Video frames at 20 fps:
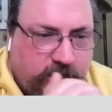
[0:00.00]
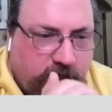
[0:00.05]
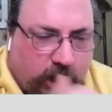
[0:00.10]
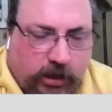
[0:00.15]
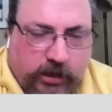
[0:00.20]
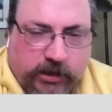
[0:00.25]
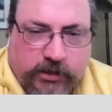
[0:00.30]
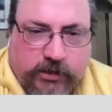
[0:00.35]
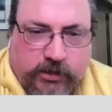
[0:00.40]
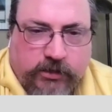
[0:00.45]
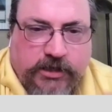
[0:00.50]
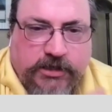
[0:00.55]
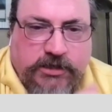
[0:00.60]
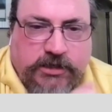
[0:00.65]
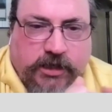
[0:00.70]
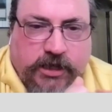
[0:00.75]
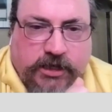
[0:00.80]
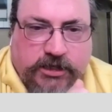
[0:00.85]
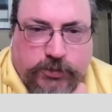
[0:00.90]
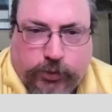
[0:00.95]
calling through
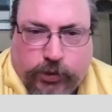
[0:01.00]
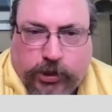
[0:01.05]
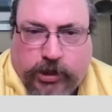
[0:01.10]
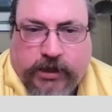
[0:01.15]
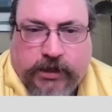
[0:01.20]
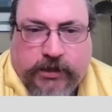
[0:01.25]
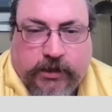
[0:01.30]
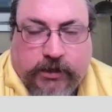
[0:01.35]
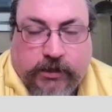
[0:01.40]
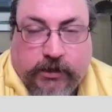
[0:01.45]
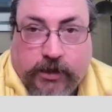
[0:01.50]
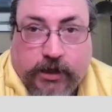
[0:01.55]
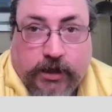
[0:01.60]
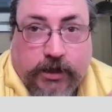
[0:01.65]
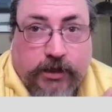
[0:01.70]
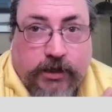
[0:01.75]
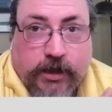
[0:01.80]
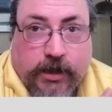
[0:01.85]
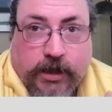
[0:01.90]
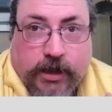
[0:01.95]
these lists, putting in there.
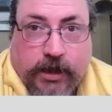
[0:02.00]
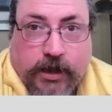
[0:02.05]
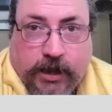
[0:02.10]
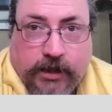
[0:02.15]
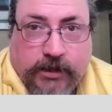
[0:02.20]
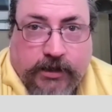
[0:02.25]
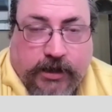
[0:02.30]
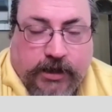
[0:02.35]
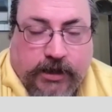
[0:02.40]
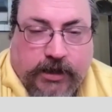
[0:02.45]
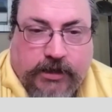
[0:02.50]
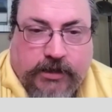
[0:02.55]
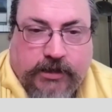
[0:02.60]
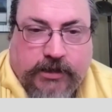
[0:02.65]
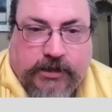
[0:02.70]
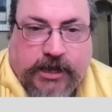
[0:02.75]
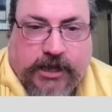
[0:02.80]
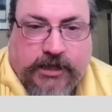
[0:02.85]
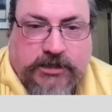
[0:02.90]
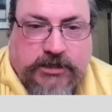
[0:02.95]
And in the
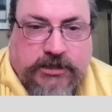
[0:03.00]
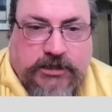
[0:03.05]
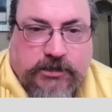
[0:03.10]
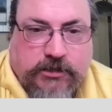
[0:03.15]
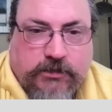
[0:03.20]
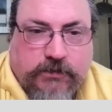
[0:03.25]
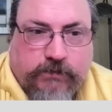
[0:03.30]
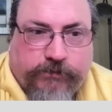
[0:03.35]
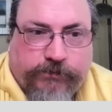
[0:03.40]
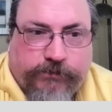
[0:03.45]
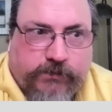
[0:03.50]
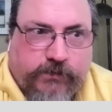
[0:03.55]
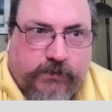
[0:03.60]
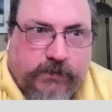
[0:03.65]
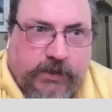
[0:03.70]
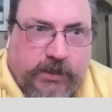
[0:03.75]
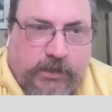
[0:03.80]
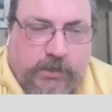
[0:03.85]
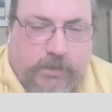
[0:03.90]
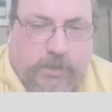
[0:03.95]
end, that's
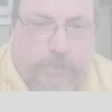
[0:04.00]
you